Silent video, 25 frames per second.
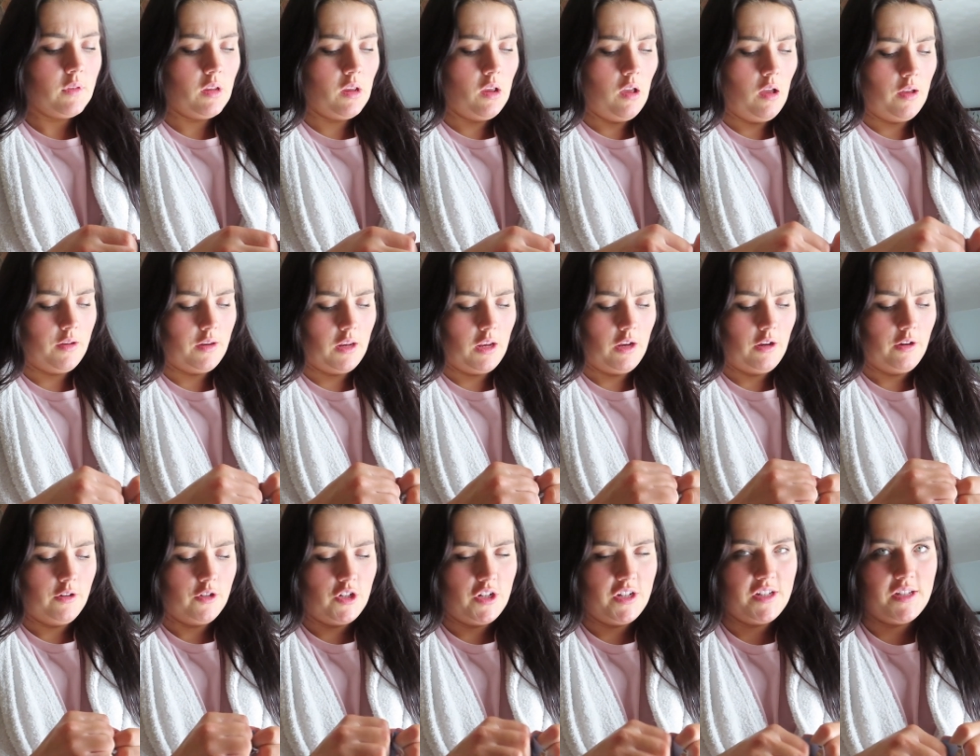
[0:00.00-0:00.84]
come on
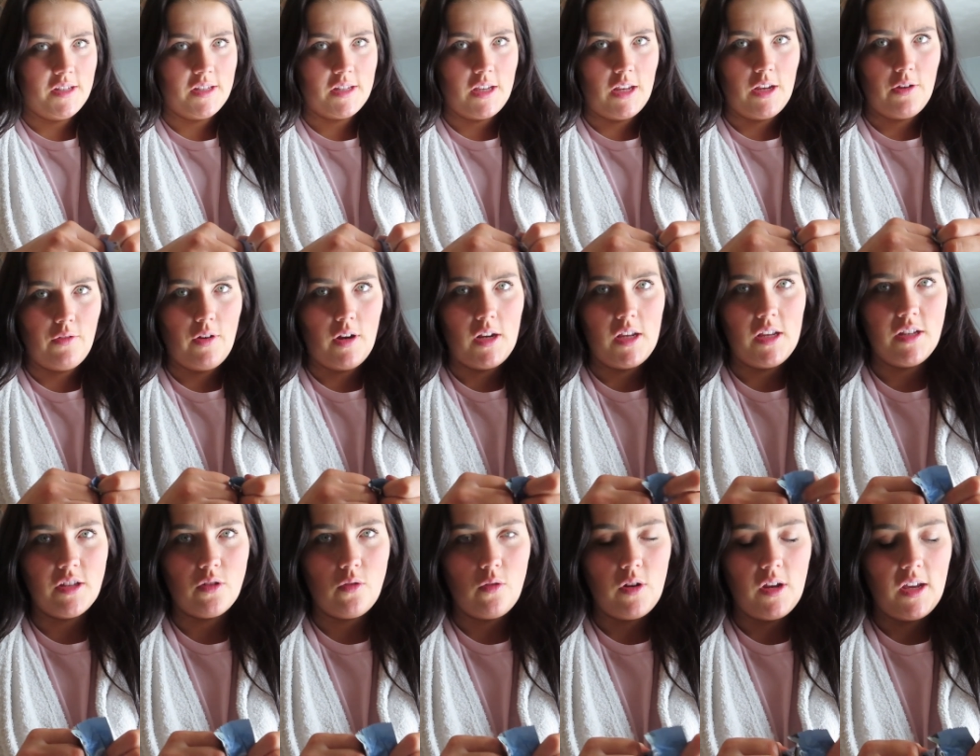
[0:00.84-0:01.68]
here, Jason's getting
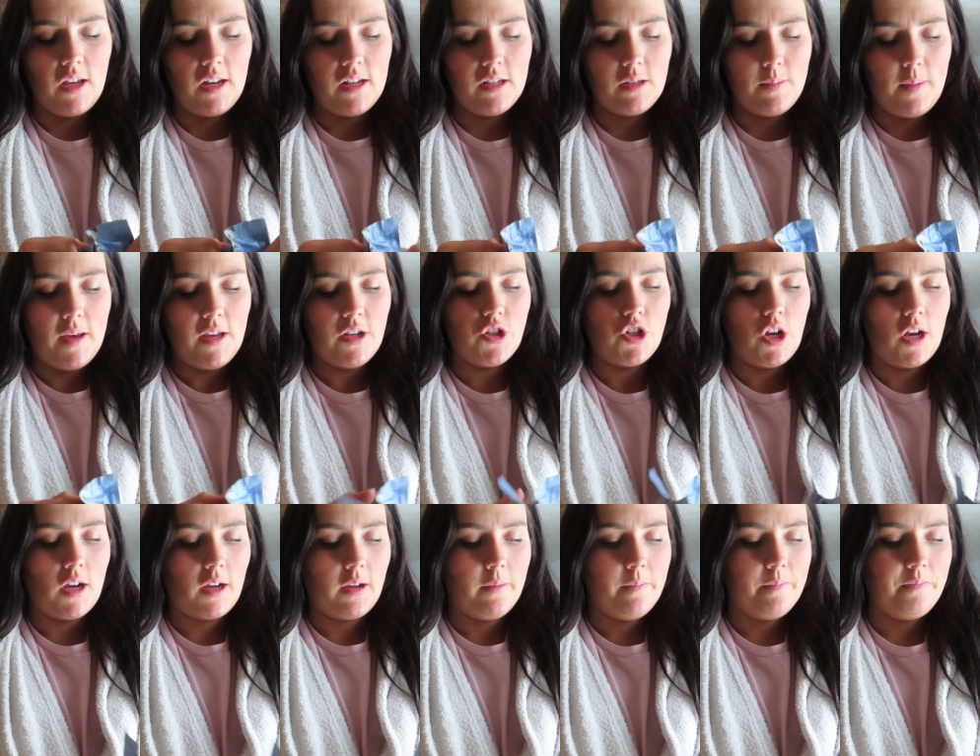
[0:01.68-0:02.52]
ready for his
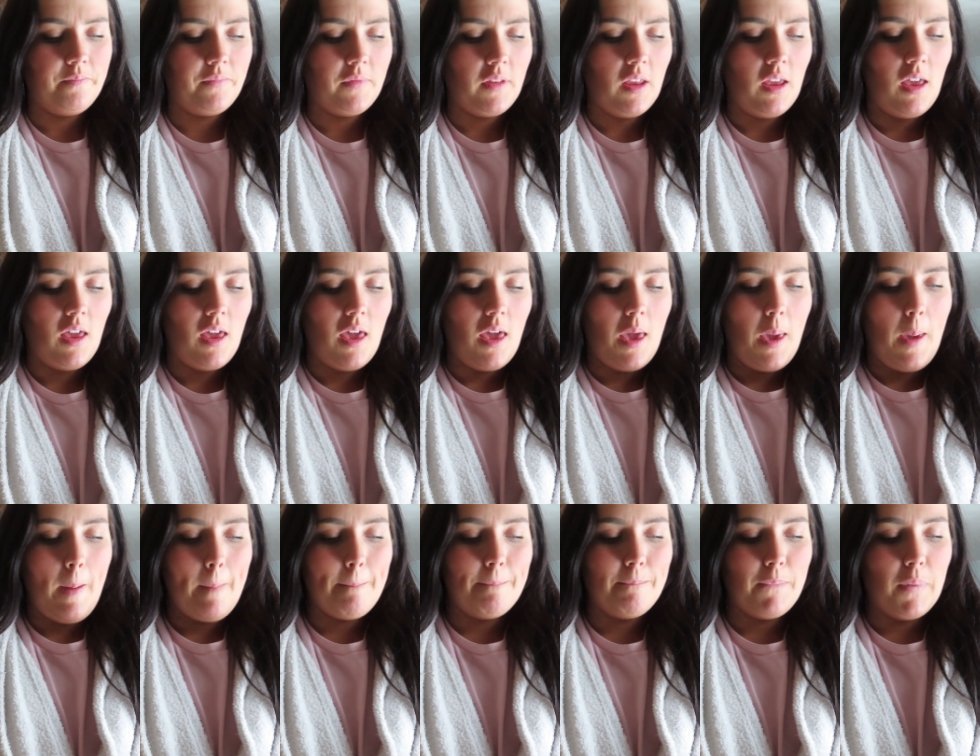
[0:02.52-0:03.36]
paycheck.
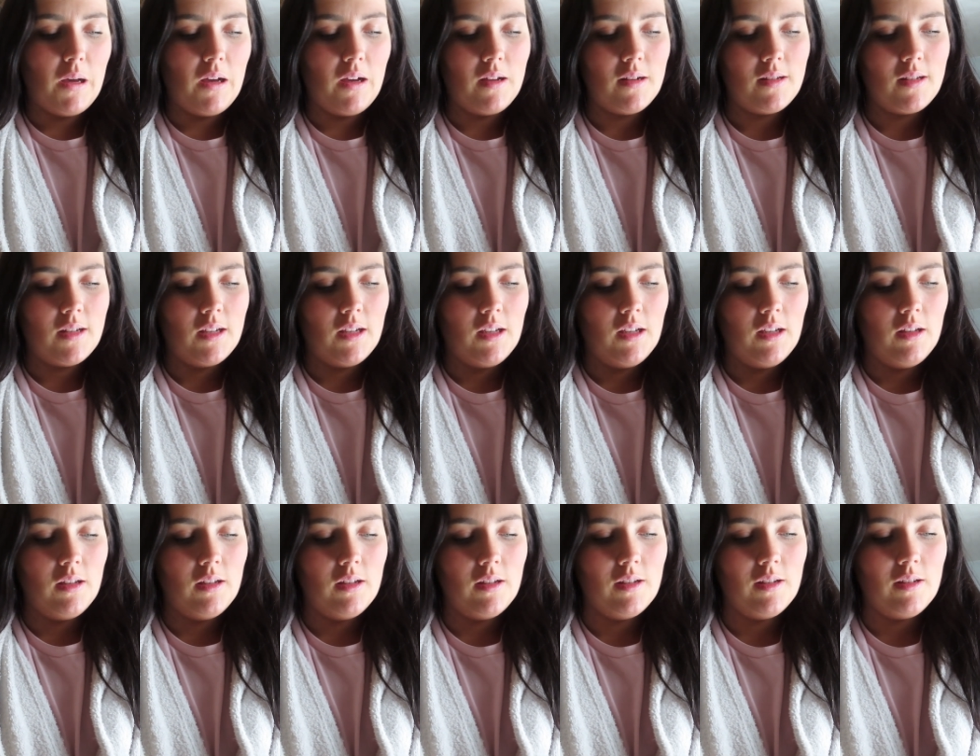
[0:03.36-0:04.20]
But
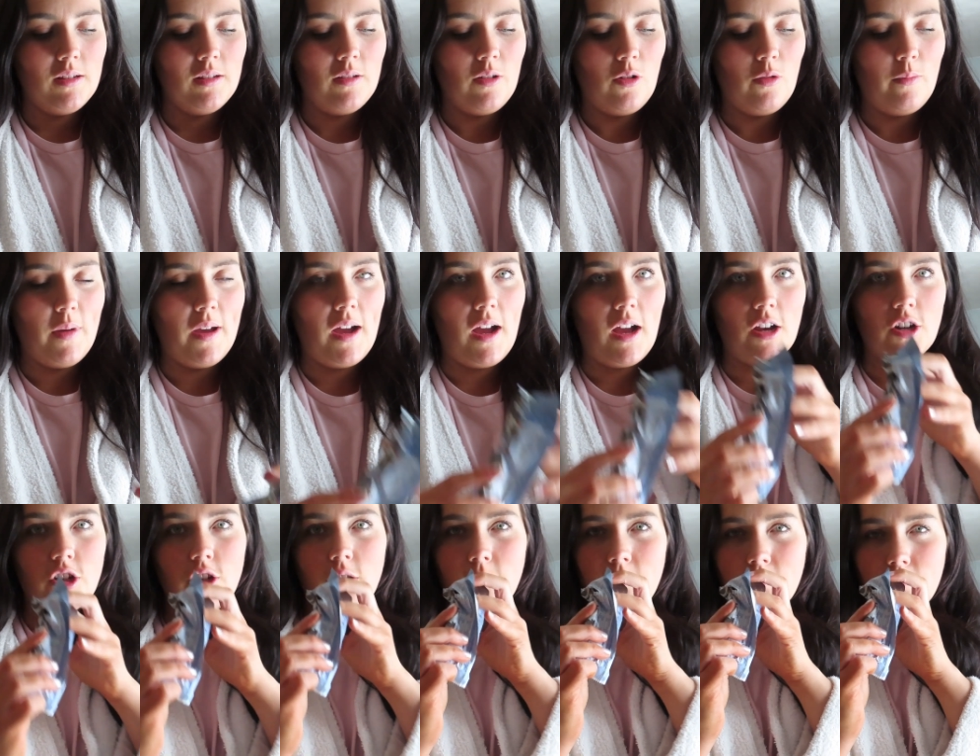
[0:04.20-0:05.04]
oh my
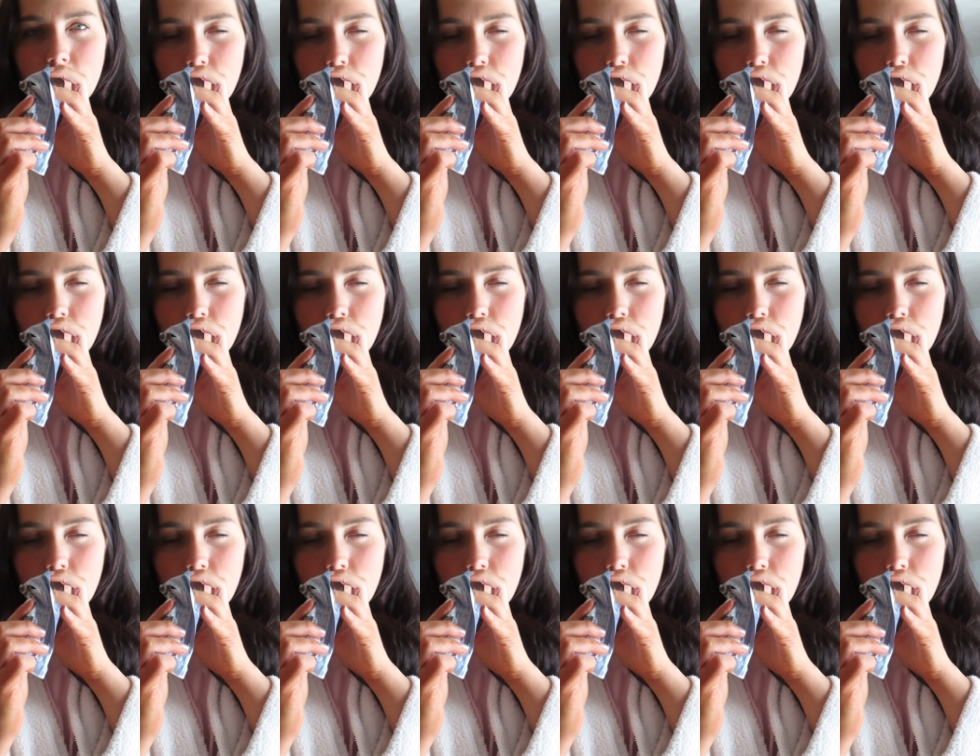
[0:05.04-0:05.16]
gosh,